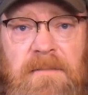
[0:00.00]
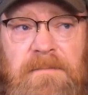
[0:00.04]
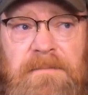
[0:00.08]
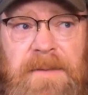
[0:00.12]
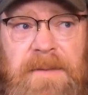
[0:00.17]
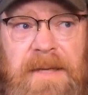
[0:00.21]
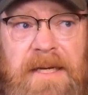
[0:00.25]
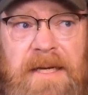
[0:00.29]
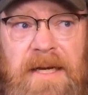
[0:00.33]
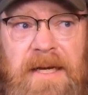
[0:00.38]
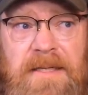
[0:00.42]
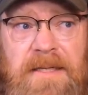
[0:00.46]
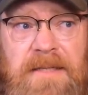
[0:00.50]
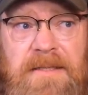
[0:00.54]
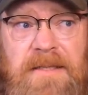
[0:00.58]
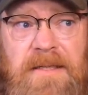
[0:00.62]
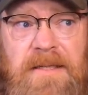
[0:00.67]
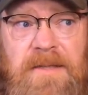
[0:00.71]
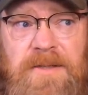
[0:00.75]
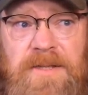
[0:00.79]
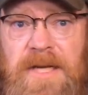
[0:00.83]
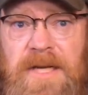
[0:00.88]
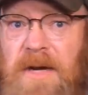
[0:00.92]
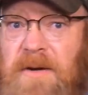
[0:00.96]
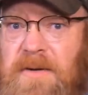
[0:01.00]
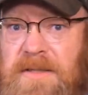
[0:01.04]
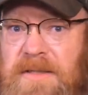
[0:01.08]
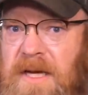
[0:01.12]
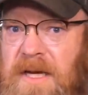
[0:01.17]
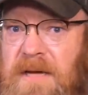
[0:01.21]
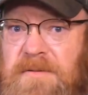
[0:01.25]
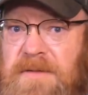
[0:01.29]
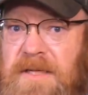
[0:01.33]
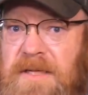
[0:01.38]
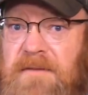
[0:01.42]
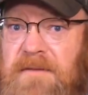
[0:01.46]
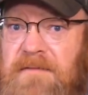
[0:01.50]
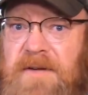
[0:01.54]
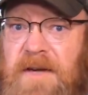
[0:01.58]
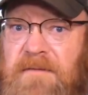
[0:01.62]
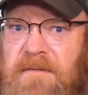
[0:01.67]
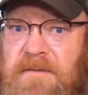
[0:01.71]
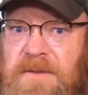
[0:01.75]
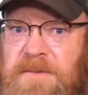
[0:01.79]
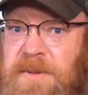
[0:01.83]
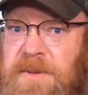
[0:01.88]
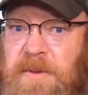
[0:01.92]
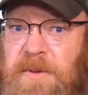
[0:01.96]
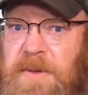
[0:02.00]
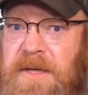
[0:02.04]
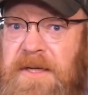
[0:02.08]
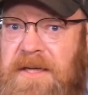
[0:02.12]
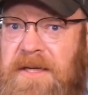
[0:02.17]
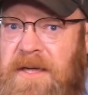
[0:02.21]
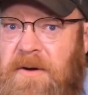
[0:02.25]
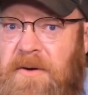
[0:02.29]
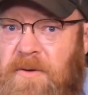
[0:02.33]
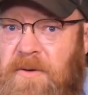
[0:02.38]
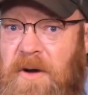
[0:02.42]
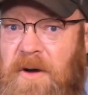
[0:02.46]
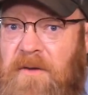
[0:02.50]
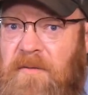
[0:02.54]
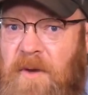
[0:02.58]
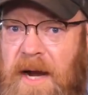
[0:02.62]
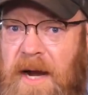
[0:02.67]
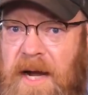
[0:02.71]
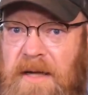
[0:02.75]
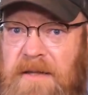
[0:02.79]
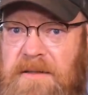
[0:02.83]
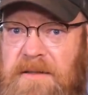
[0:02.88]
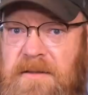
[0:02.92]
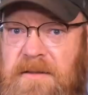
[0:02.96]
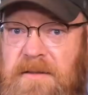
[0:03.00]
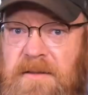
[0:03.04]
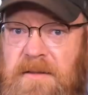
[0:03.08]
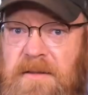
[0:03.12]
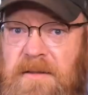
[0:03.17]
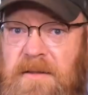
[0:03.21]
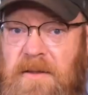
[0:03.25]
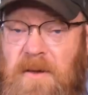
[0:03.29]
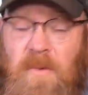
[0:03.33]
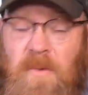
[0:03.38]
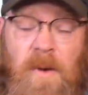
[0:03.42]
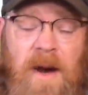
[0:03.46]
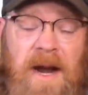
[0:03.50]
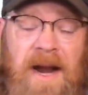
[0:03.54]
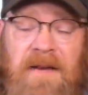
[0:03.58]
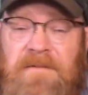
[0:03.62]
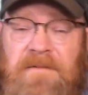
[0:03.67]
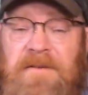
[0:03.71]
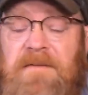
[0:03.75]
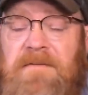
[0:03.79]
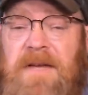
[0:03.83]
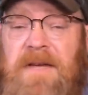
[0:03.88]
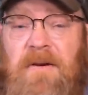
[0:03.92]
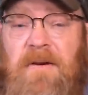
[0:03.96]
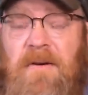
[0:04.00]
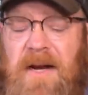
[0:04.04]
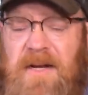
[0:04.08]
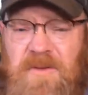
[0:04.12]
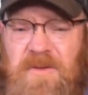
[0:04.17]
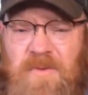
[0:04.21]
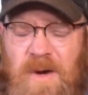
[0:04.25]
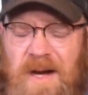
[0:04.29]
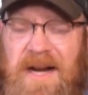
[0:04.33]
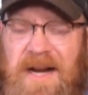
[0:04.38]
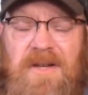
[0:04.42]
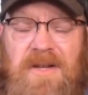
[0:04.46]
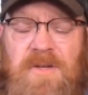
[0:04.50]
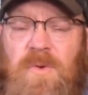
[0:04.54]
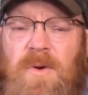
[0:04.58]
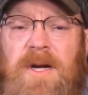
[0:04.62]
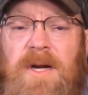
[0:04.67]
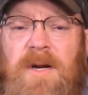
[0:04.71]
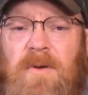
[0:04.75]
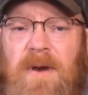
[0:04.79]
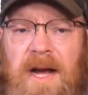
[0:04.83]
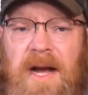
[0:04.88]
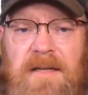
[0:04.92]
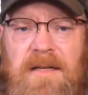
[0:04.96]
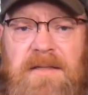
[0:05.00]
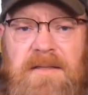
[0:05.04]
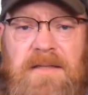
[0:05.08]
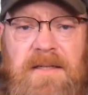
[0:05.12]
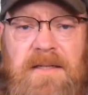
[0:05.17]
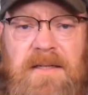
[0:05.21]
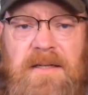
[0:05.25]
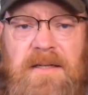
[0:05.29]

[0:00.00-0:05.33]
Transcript: Because there's no substantive difference between 10 or 12 rounds. Why not 15 rounds? Why not 20 rounds?